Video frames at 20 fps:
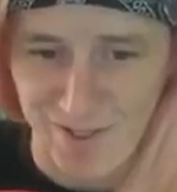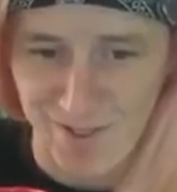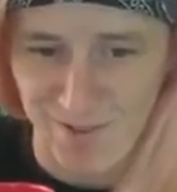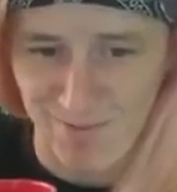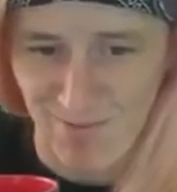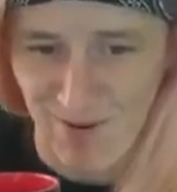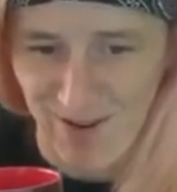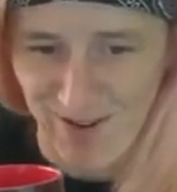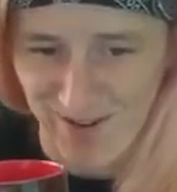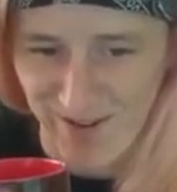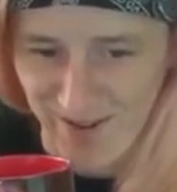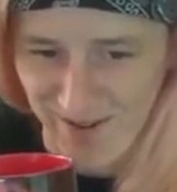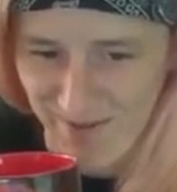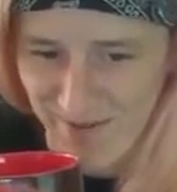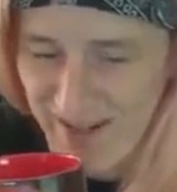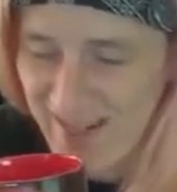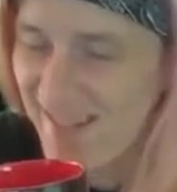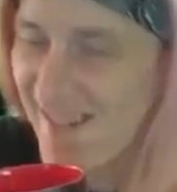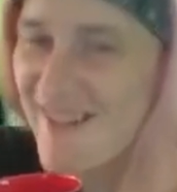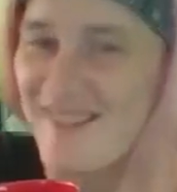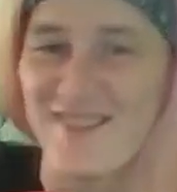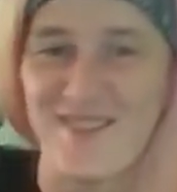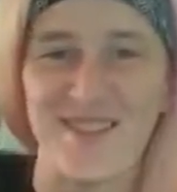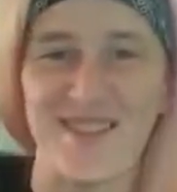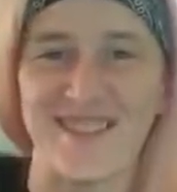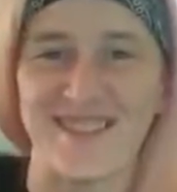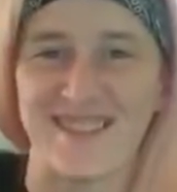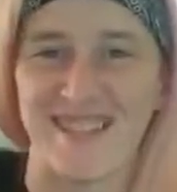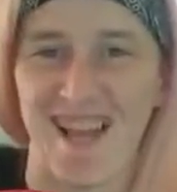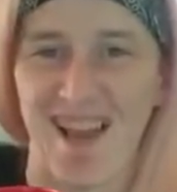smarter than me. No,
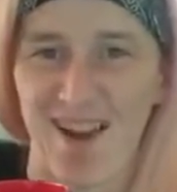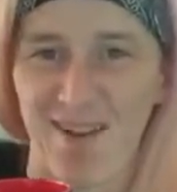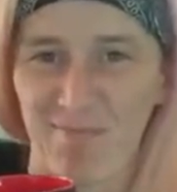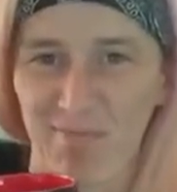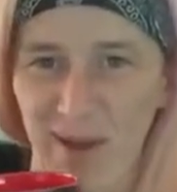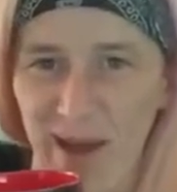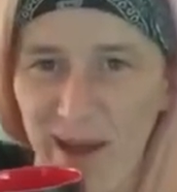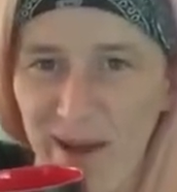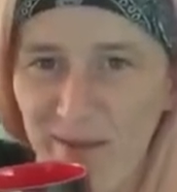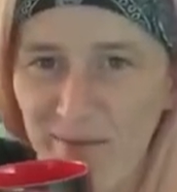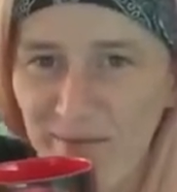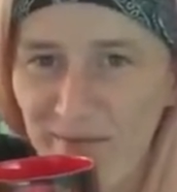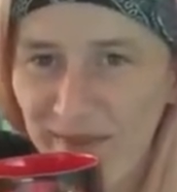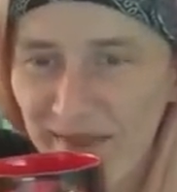she's not, Pam.